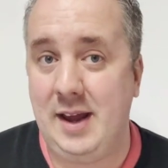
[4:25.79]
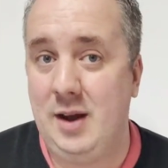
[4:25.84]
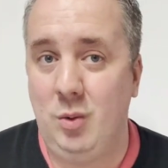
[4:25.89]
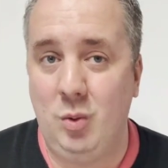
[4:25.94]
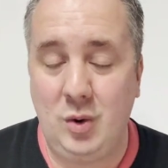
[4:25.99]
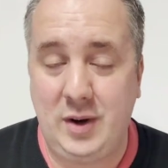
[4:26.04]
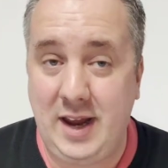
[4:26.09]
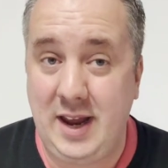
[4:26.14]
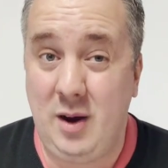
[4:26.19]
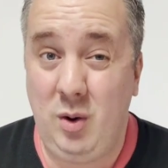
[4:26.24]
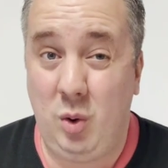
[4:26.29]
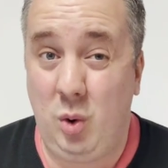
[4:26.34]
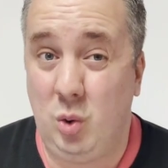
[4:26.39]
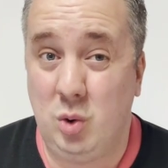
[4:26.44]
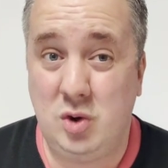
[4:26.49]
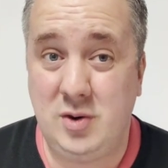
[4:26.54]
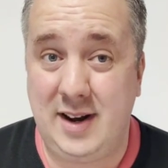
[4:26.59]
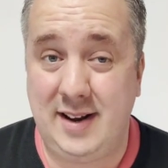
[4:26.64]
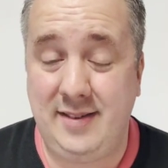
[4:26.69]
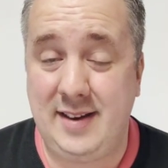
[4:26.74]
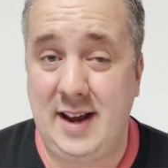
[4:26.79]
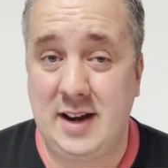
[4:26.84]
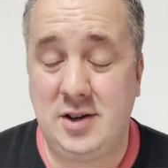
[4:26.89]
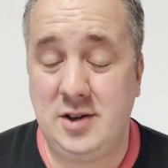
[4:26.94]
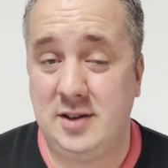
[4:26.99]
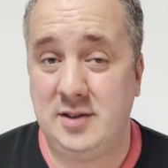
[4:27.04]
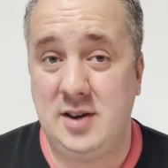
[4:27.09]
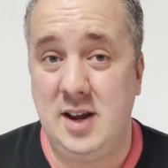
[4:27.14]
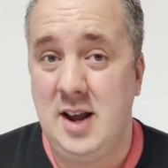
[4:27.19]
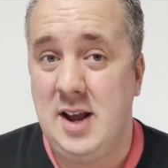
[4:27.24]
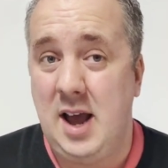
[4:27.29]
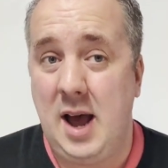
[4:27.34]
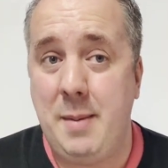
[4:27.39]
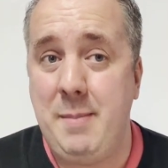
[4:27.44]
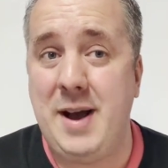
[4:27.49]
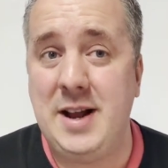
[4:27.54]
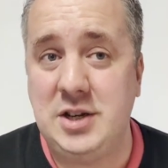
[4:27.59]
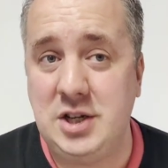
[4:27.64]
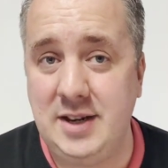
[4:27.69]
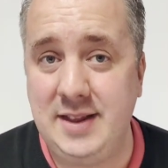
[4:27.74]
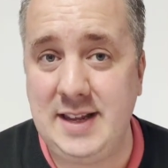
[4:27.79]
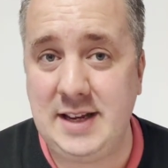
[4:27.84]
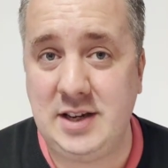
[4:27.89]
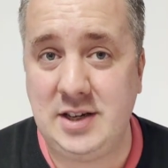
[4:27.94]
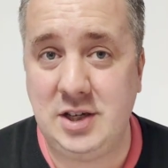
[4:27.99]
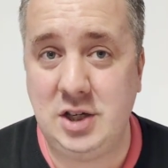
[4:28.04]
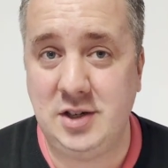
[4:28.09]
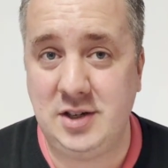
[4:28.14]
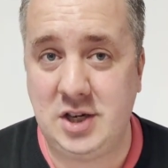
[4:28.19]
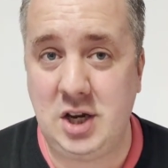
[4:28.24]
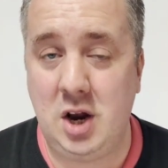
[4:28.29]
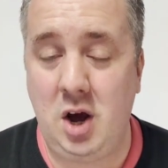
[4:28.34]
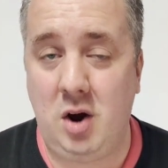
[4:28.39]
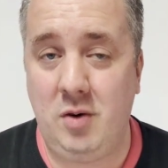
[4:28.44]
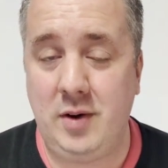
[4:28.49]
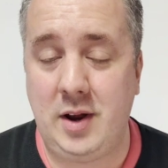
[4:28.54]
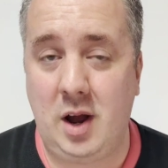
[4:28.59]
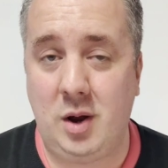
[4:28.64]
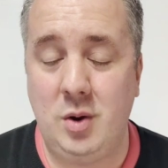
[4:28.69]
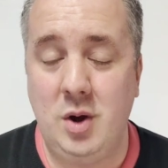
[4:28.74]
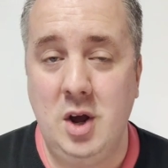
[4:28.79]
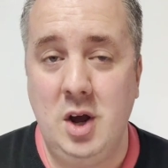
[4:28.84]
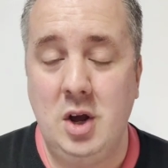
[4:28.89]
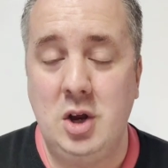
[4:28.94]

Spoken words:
It will kill all transactions. Imagine this scenario.